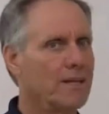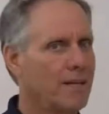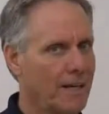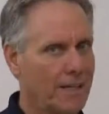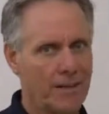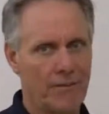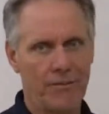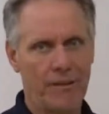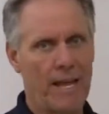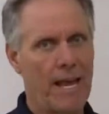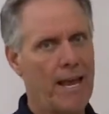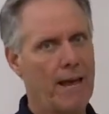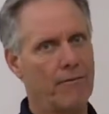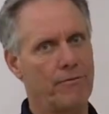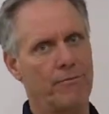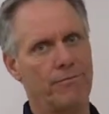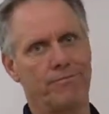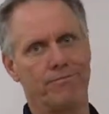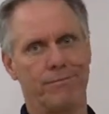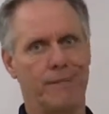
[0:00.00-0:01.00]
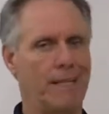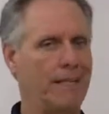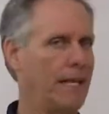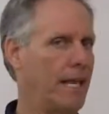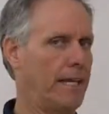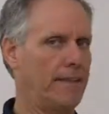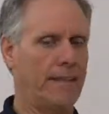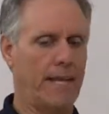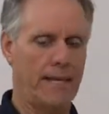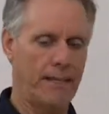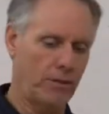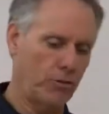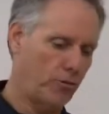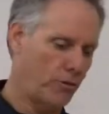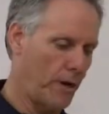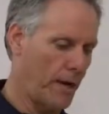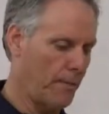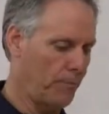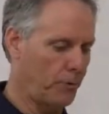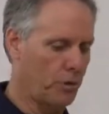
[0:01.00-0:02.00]
Like if you have, they can
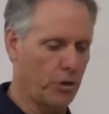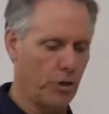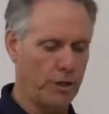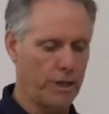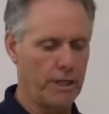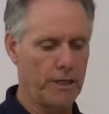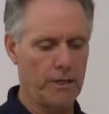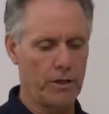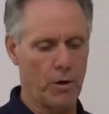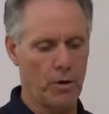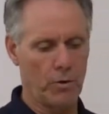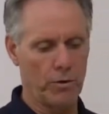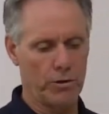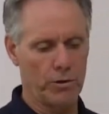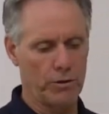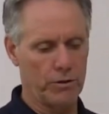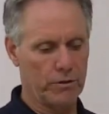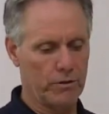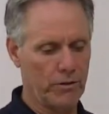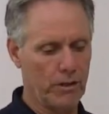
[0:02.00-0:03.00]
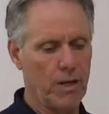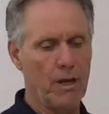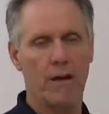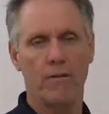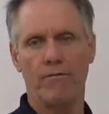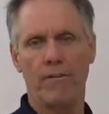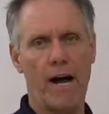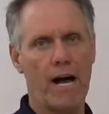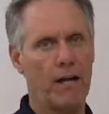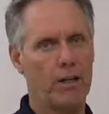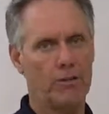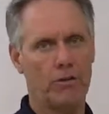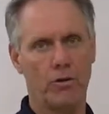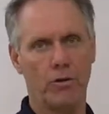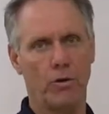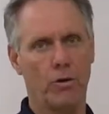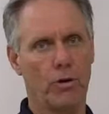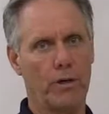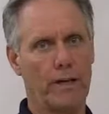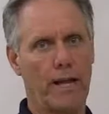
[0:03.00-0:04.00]
trap cooking odors,
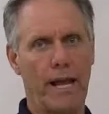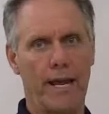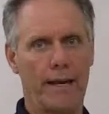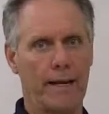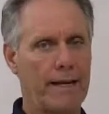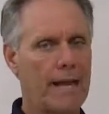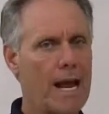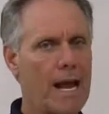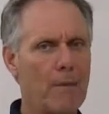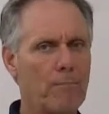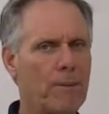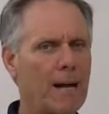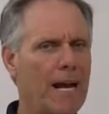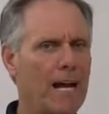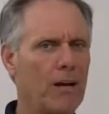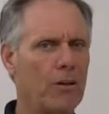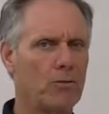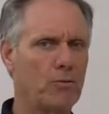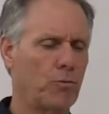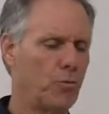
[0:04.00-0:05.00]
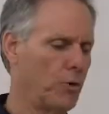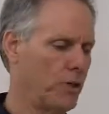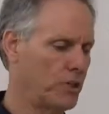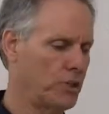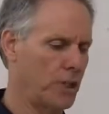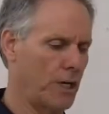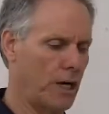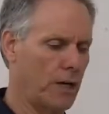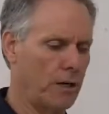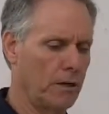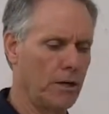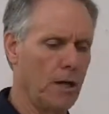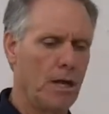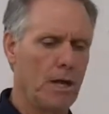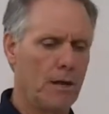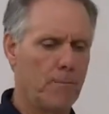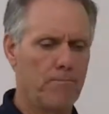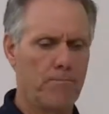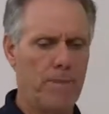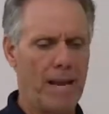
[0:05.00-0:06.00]
volatile organic compounds, which are
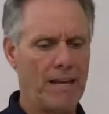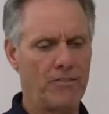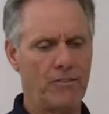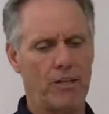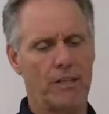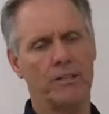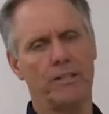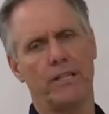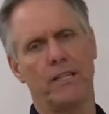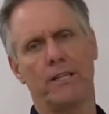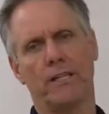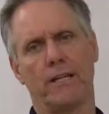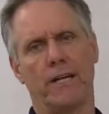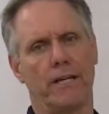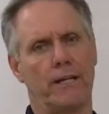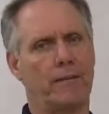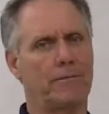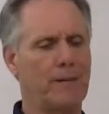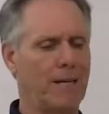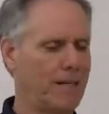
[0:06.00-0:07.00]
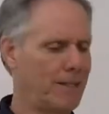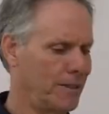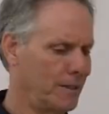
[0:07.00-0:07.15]
basically like